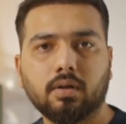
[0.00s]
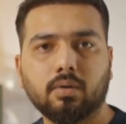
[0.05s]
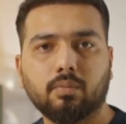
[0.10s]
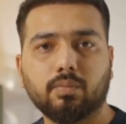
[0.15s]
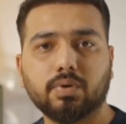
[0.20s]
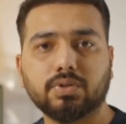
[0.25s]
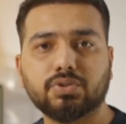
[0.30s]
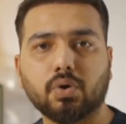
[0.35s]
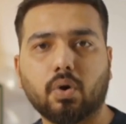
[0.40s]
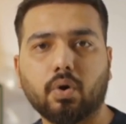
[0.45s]

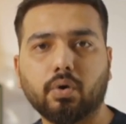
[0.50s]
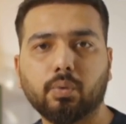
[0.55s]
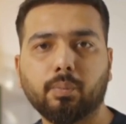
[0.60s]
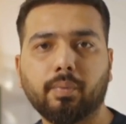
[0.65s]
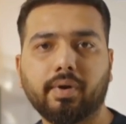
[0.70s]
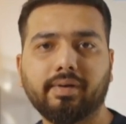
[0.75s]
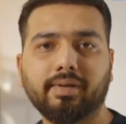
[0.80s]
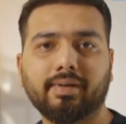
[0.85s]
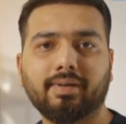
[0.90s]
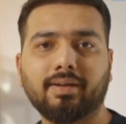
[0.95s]
which
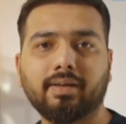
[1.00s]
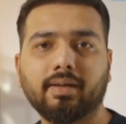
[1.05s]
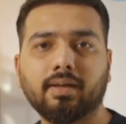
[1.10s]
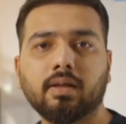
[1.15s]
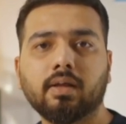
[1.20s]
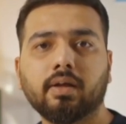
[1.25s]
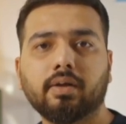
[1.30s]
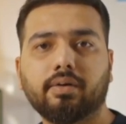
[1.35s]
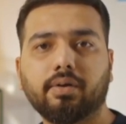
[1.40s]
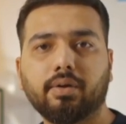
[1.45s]
automatically
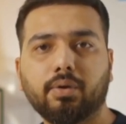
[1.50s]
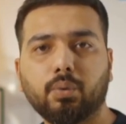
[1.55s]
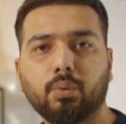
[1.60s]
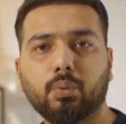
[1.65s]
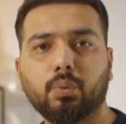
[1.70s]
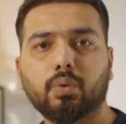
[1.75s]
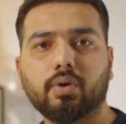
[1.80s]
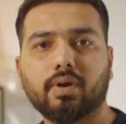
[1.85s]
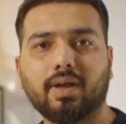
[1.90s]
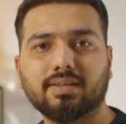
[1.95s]

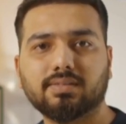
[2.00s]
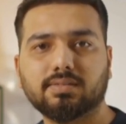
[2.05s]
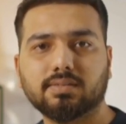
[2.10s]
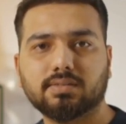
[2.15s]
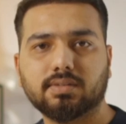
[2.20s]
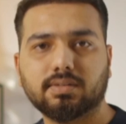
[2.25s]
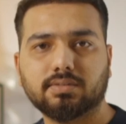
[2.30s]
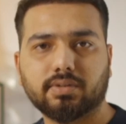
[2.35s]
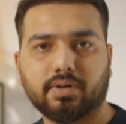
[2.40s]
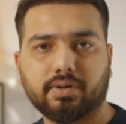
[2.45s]
renew your
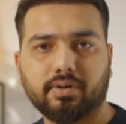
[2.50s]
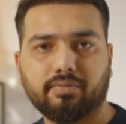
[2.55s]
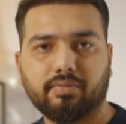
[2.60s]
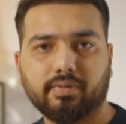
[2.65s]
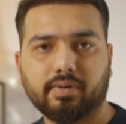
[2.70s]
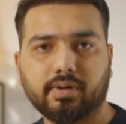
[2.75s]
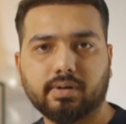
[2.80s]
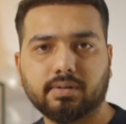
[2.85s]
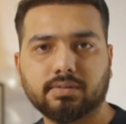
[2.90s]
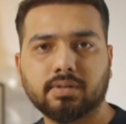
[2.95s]
SSL
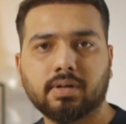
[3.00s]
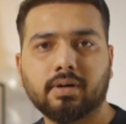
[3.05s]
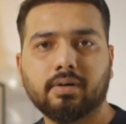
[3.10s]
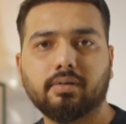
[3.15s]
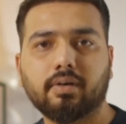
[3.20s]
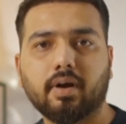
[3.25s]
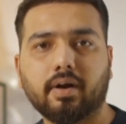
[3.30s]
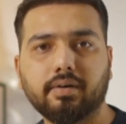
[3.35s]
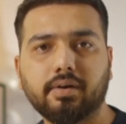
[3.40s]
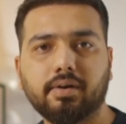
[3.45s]
certificates
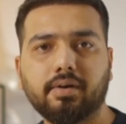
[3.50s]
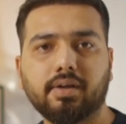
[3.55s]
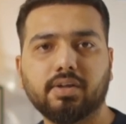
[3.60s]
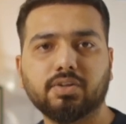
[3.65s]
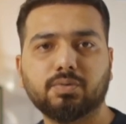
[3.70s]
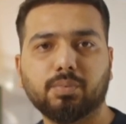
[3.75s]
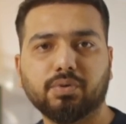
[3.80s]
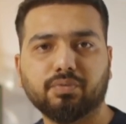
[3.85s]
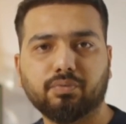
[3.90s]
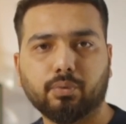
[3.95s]
30
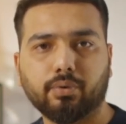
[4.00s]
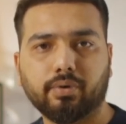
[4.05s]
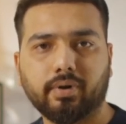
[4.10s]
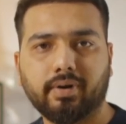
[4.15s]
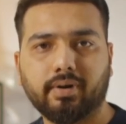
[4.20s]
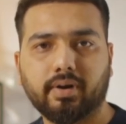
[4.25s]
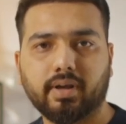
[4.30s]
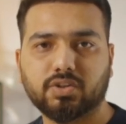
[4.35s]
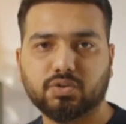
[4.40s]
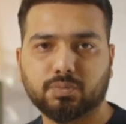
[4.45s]
days before
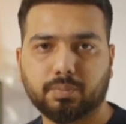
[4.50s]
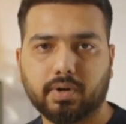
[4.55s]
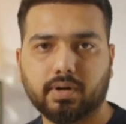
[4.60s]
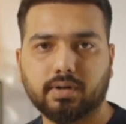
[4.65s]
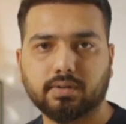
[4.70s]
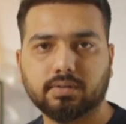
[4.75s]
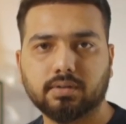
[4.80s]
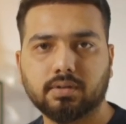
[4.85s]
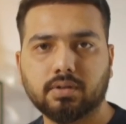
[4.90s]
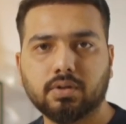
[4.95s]
it
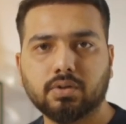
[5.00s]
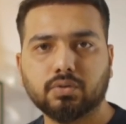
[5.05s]
expires.